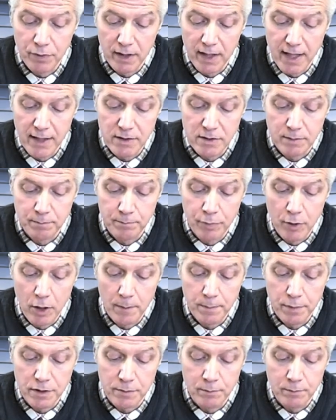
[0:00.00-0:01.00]
plans to
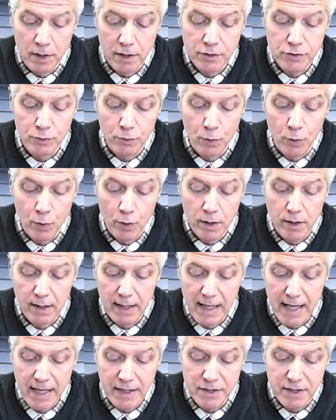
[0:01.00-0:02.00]
pump as much
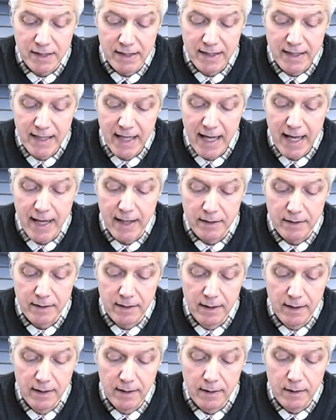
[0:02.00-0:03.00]
oil as it can